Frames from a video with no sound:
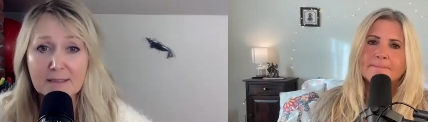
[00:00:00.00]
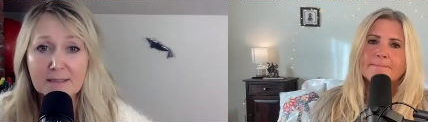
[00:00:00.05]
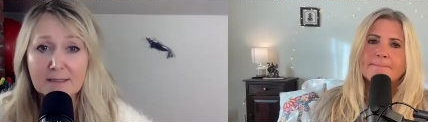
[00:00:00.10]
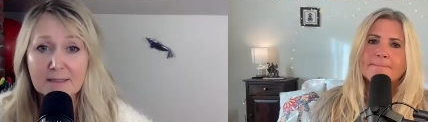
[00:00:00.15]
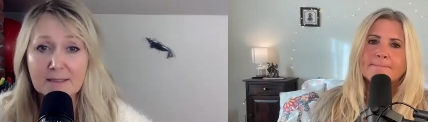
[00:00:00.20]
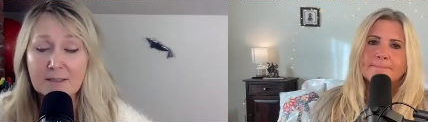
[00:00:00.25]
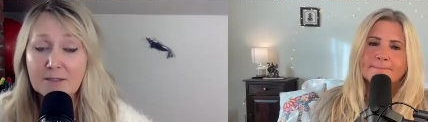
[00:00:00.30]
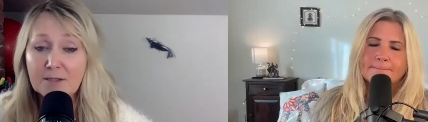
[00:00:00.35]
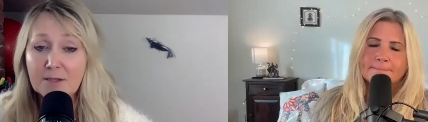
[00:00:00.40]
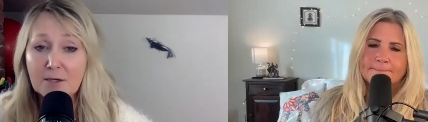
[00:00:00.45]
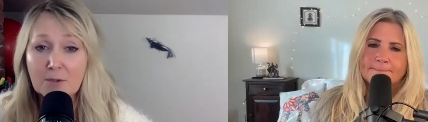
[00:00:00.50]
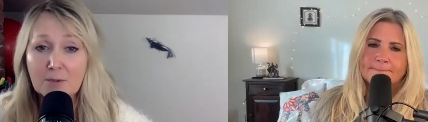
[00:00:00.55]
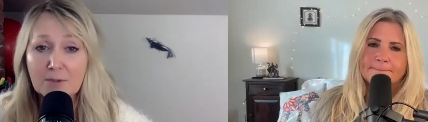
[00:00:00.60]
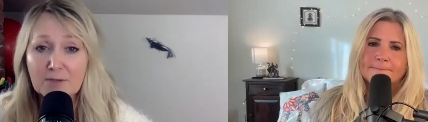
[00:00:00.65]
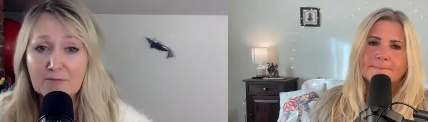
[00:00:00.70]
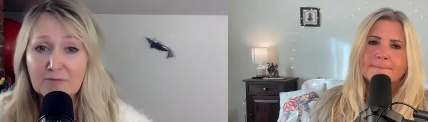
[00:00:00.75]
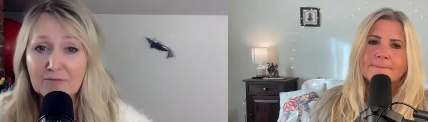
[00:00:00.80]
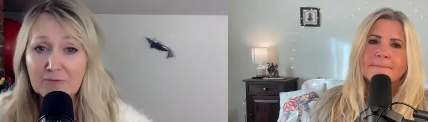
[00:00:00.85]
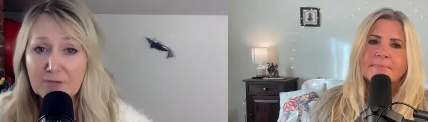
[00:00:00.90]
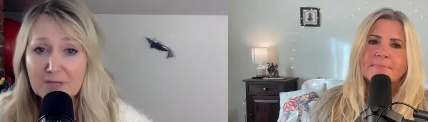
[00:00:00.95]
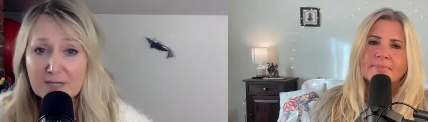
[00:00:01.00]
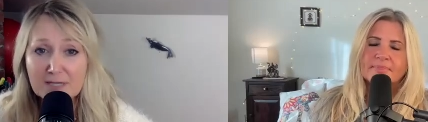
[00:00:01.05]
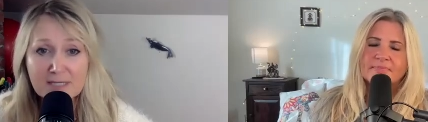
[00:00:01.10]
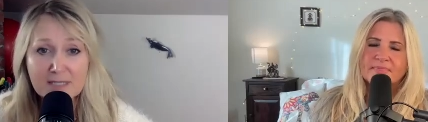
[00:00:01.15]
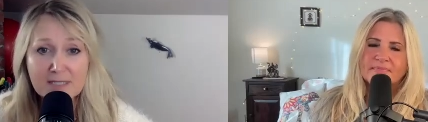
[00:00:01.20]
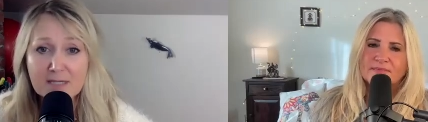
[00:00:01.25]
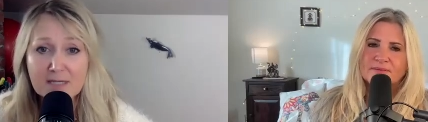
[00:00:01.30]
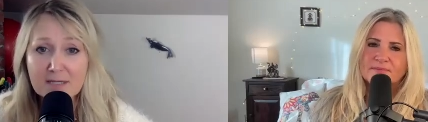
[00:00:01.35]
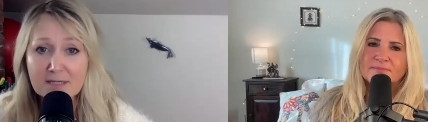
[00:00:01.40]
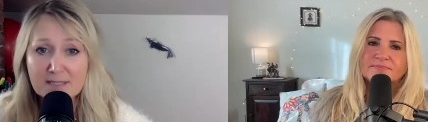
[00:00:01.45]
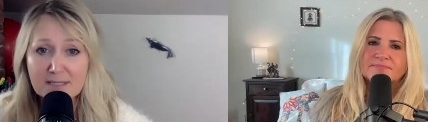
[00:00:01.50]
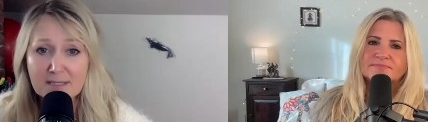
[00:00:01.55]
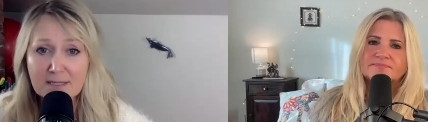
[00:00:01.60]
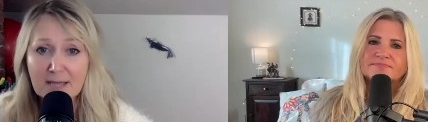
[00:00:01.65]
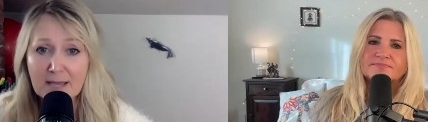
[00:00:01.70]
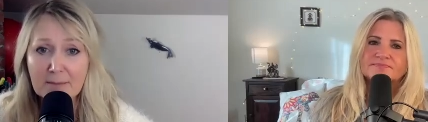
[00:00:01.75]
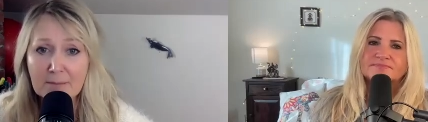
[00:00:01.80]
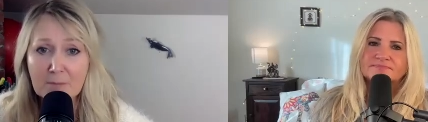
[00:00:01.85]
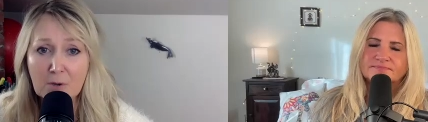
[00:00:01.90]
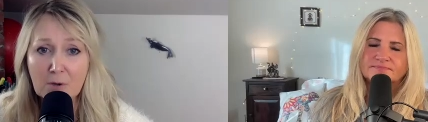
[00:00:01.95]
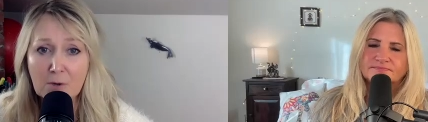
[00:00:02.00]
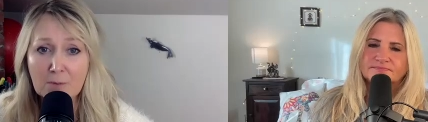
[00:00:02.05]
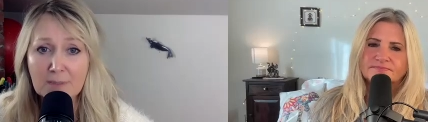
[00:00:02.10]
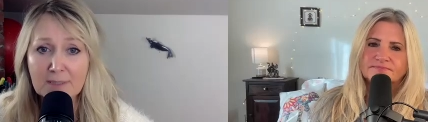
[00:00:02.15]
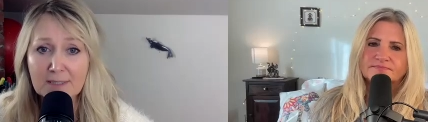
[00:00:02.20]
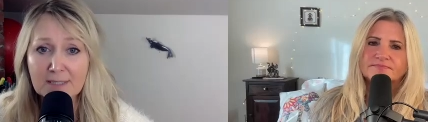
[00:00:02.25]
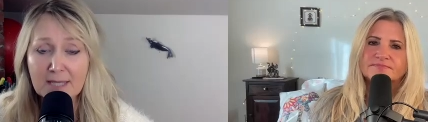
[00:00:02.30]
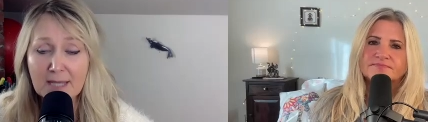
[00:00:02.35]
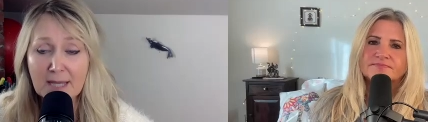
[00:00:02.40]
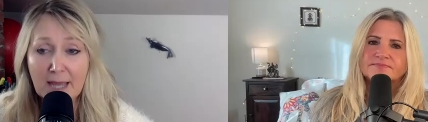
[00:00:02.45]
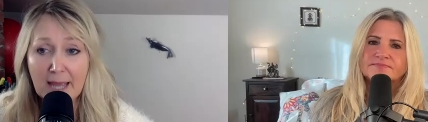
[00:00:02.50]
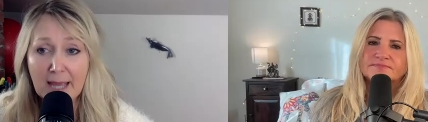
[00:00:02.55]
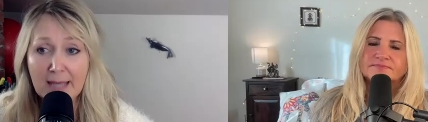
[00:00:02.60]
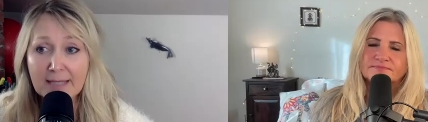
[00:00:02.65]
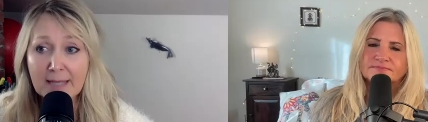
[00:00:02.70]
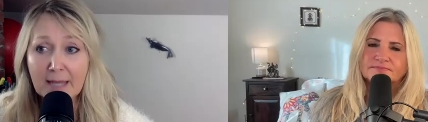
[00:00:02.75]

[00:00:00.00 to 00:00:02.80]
Speaker 1: You know, it freezes us in that moment. And